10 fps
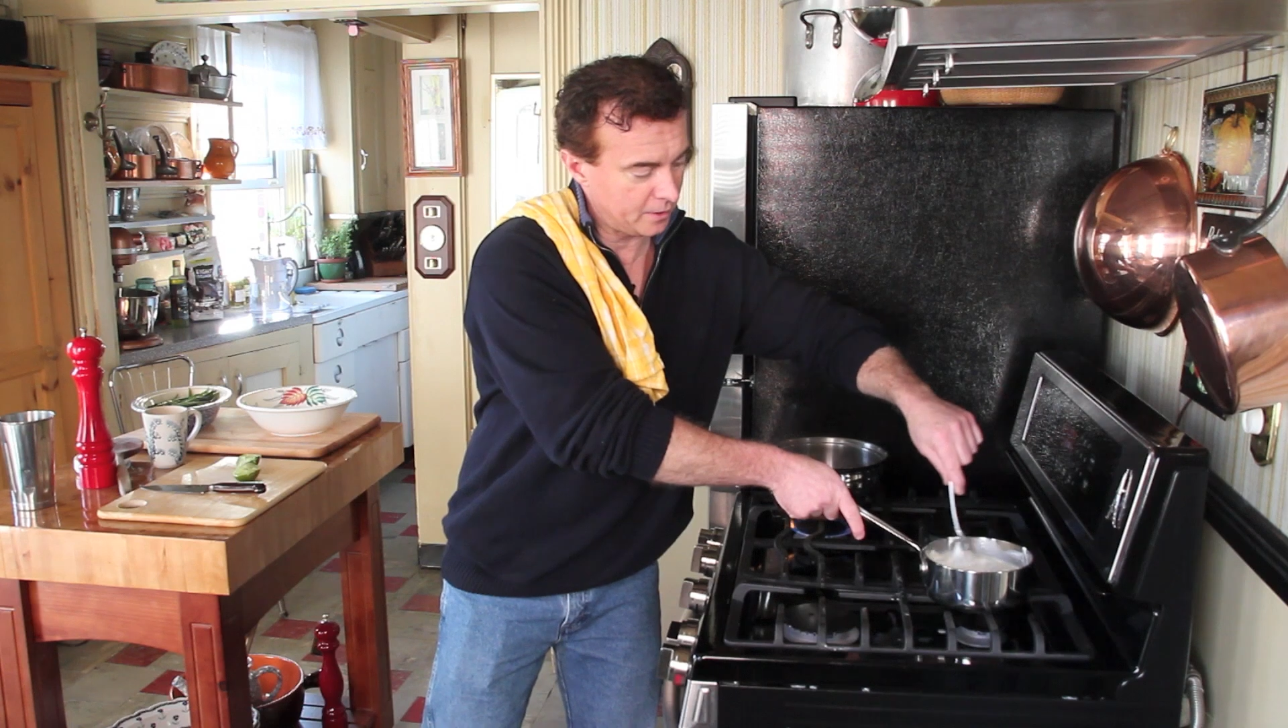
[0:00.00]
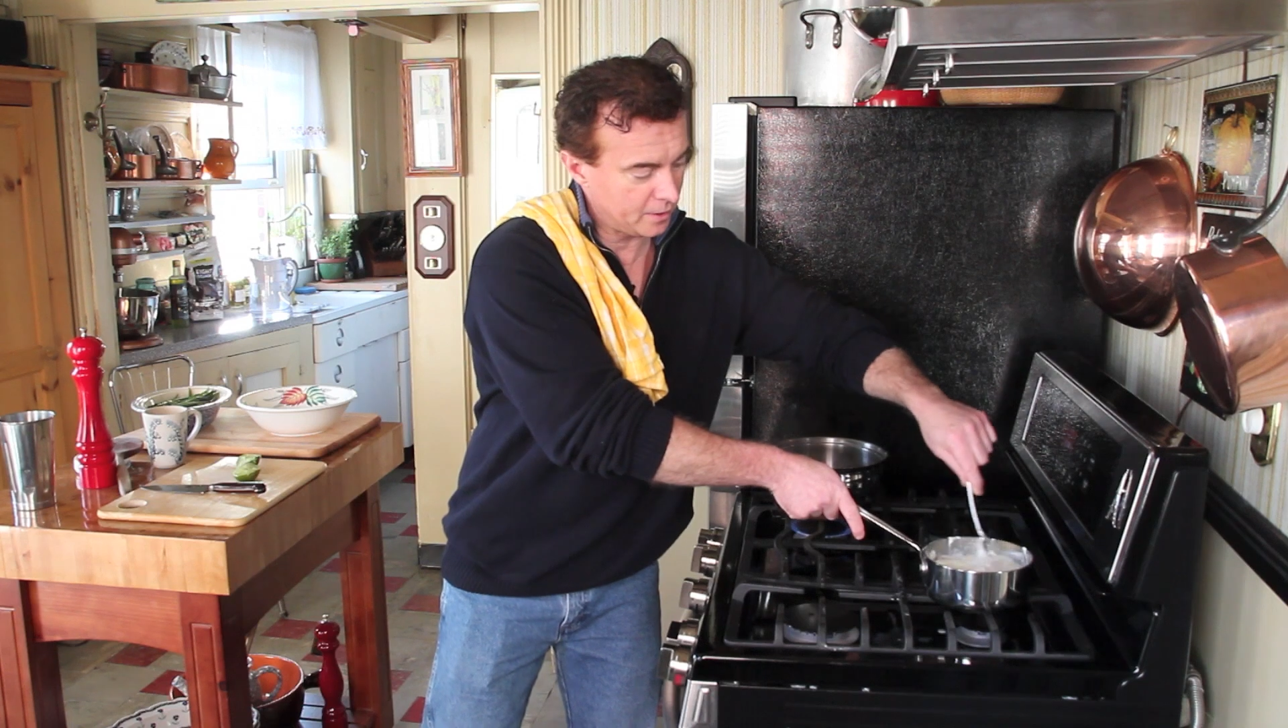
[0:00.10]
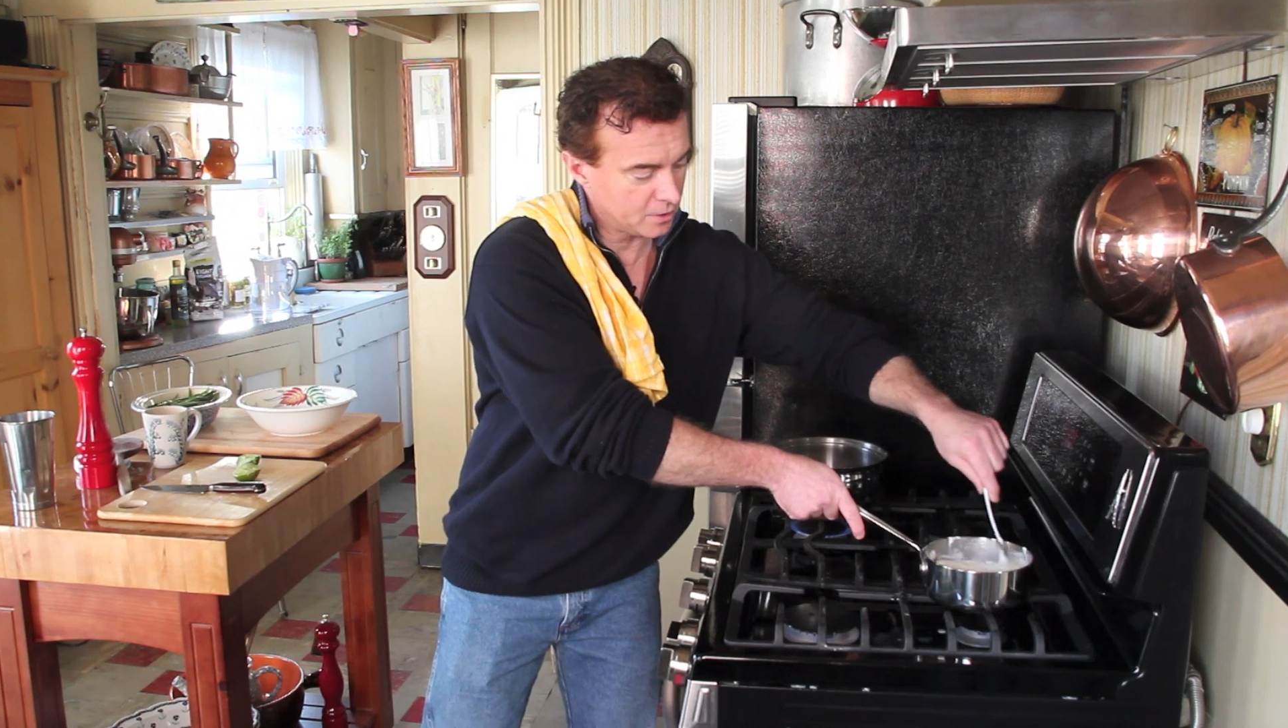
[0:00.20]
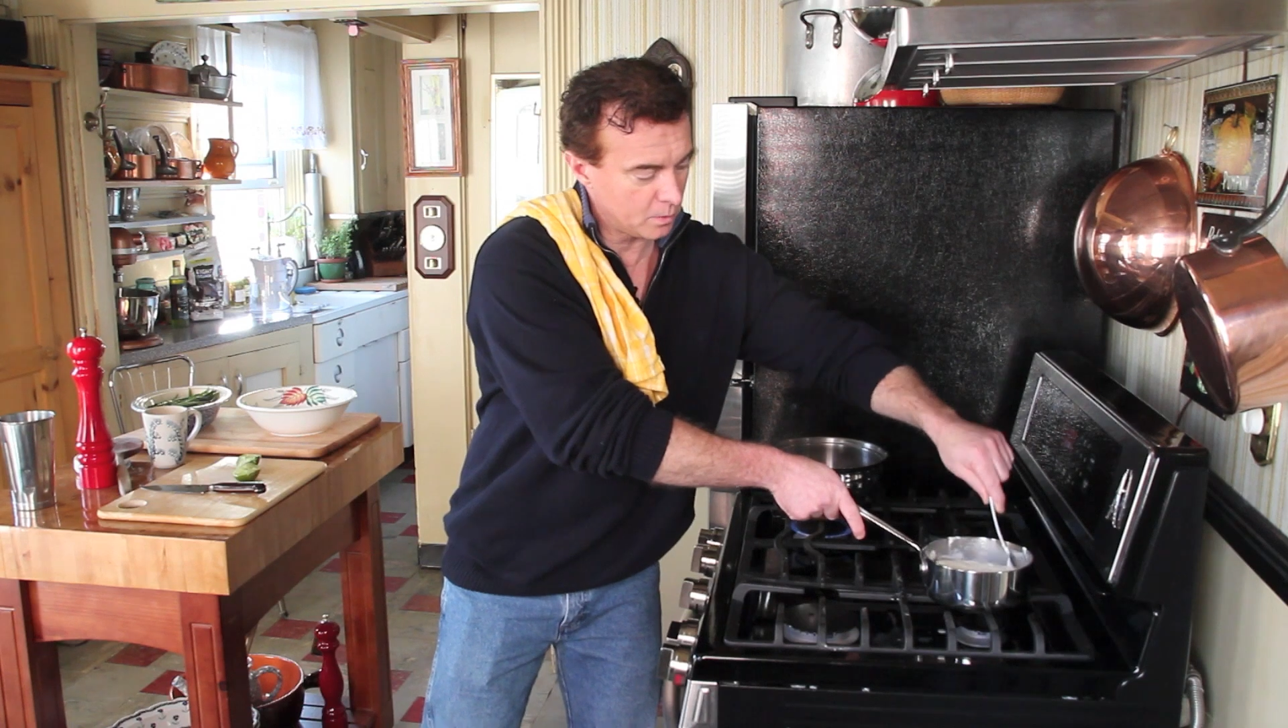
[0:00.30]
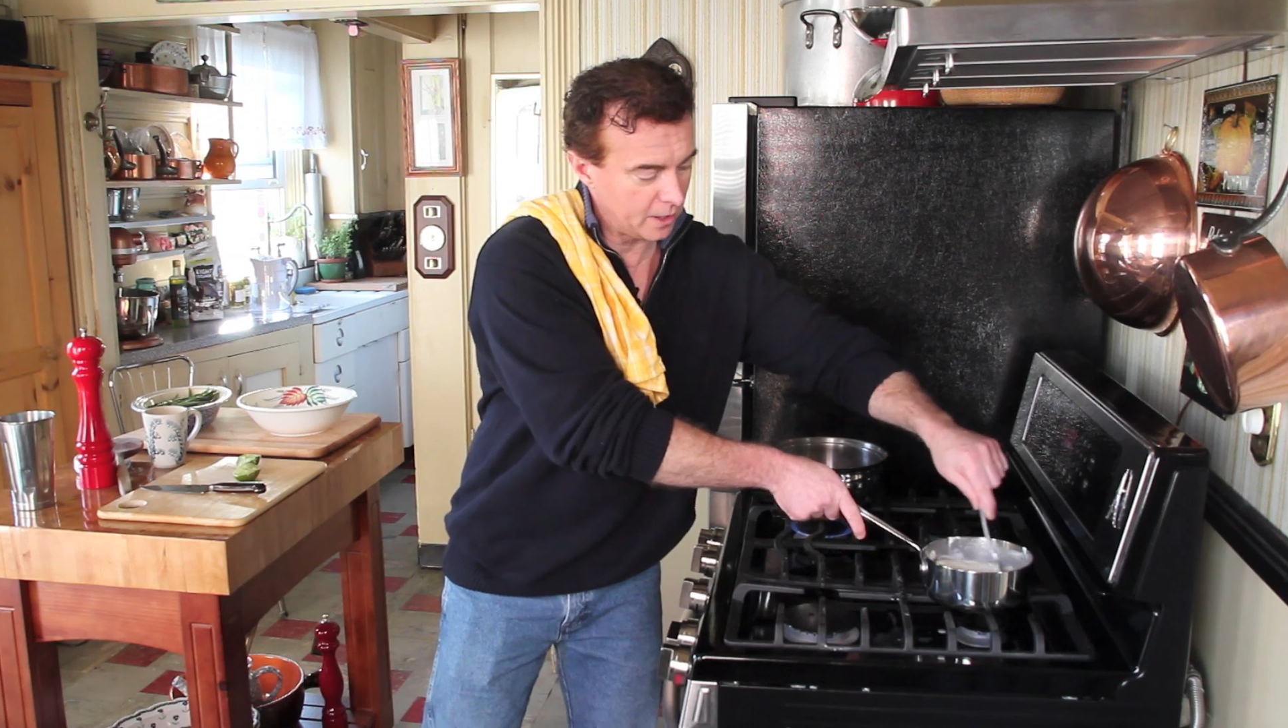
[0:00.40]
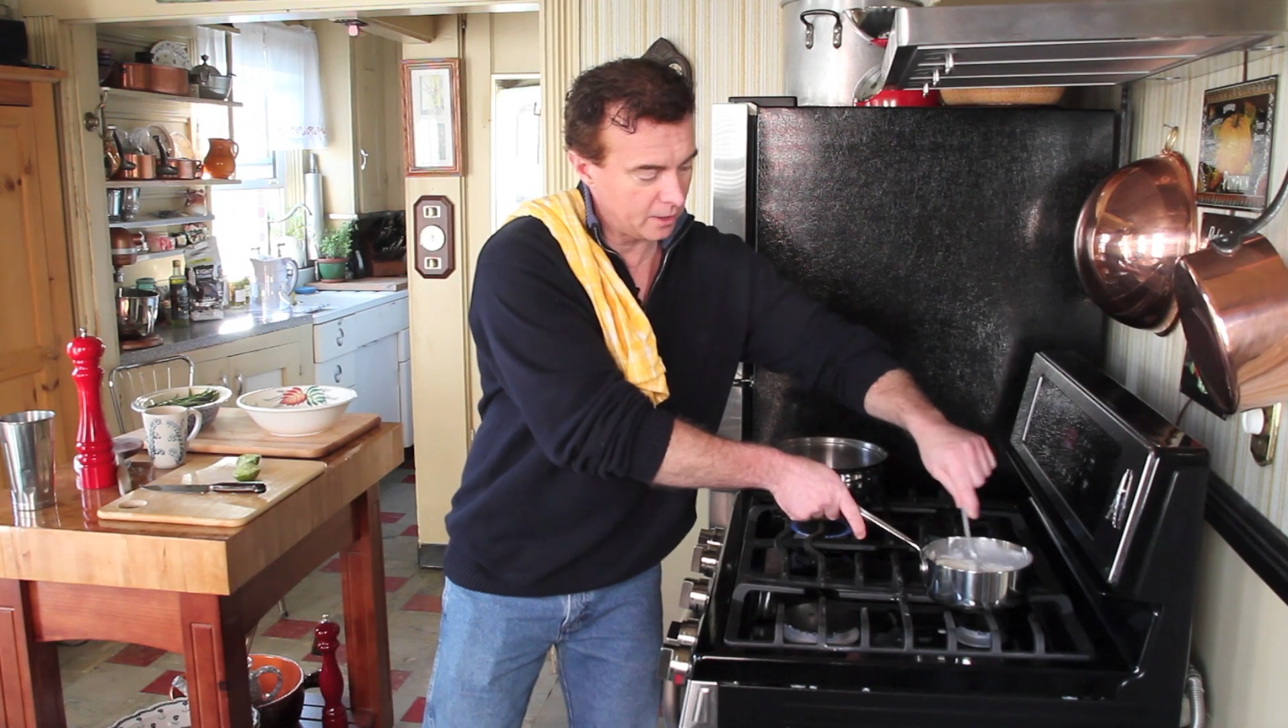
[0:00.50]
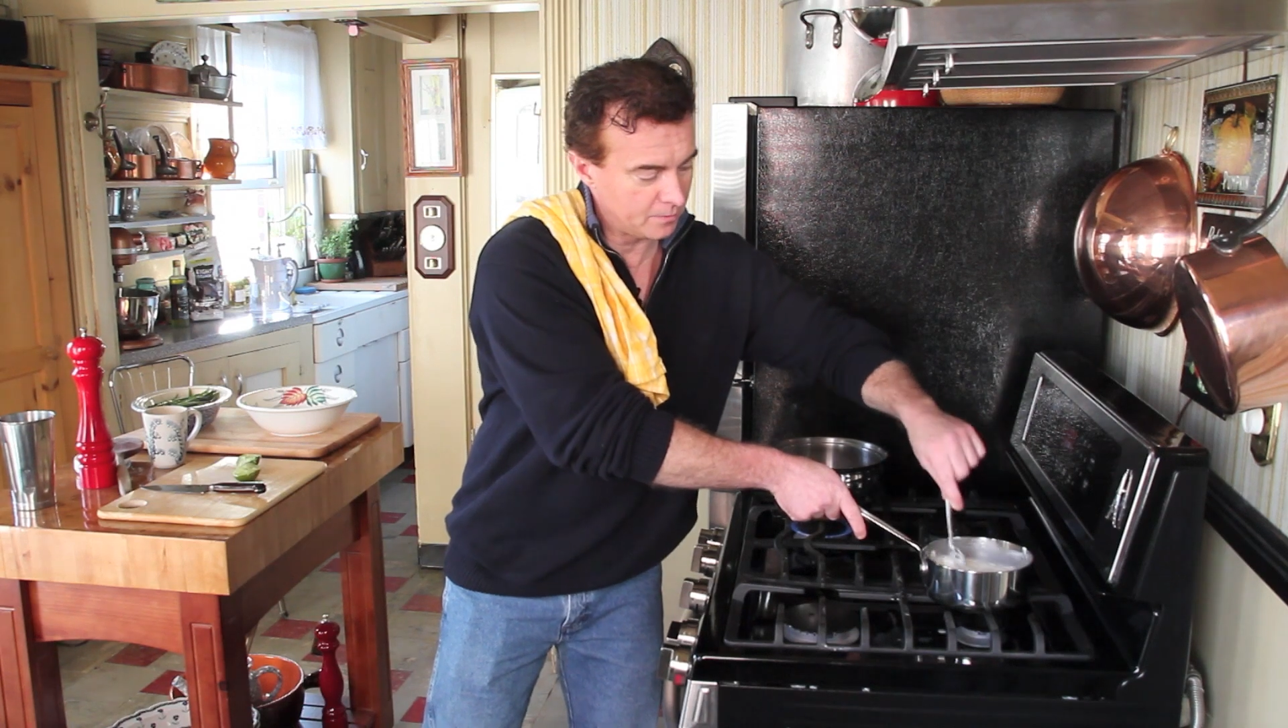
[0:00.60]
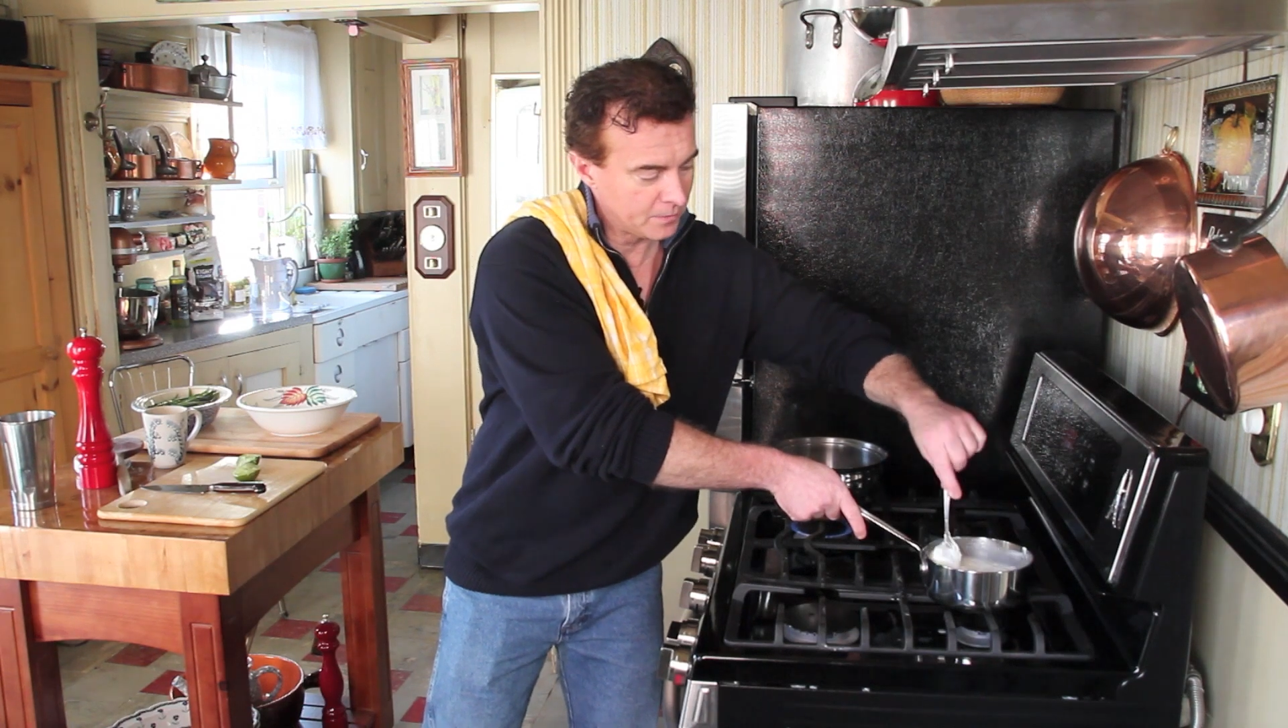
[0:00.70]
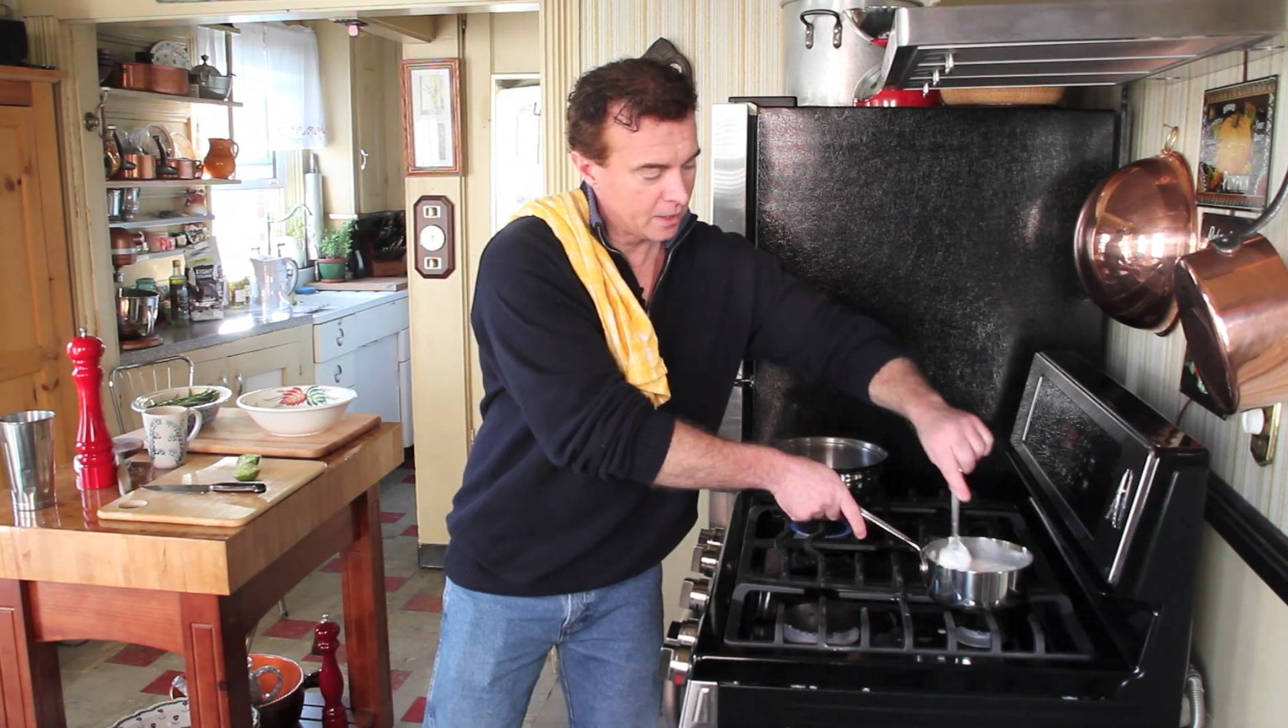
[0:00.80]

as well.